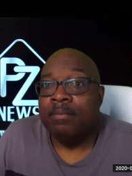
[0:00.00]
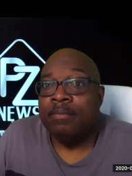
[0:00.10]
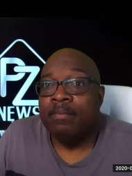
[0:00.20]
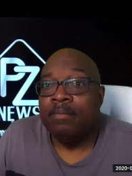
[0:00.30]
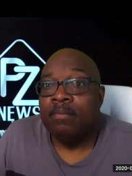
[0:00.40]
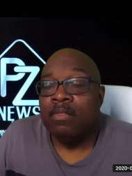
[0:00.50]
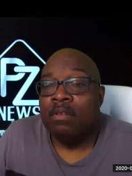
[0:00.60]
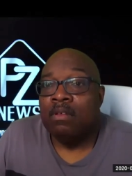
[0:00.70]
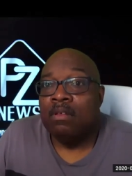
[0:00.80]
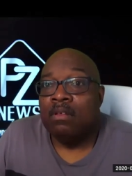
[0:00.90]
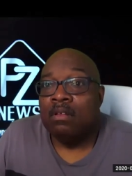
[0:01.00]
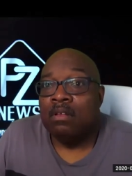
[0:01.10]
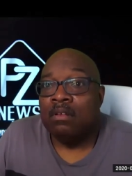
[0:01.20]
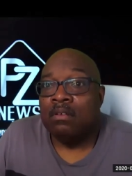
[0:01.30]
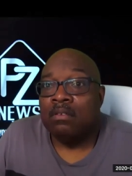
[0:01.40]

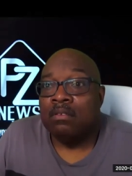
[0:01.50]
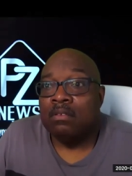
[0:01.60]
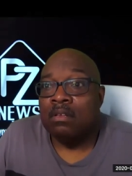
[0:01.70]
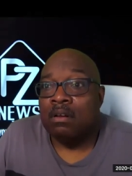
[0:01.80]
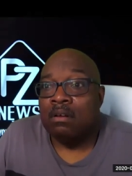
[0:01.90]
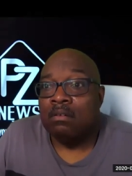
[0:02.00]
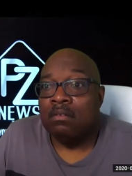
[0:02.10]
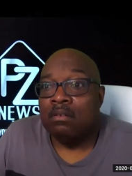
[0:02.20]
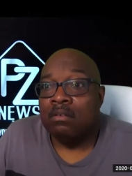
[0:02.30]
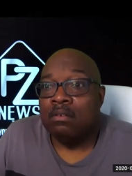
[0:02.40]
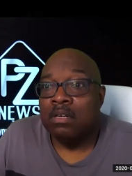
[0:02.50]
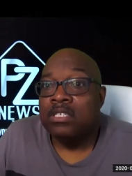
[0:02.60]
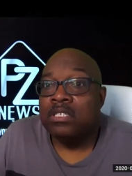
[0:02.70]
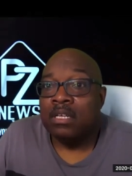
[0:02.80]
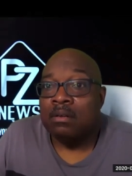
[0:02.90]
uh, you know
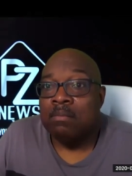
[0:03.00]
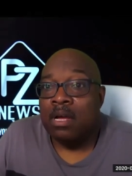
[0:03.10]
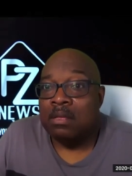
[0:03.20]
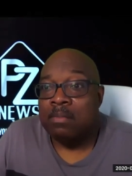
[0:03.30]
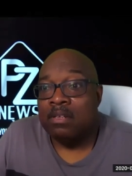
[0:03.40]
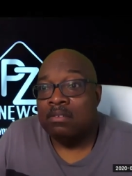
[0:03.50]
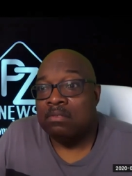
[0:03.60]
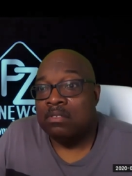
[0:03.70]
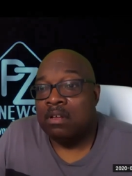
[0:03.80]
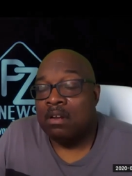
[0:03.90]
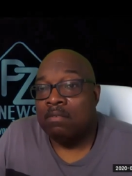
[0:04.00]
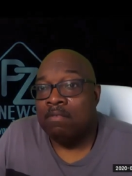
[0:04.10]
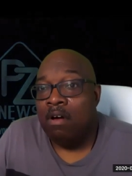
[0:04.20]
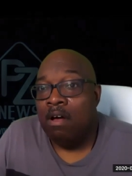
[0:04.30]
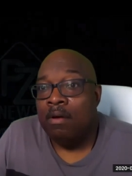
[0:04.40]
Christian monuments was going to
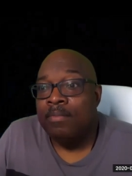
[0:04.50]
fall.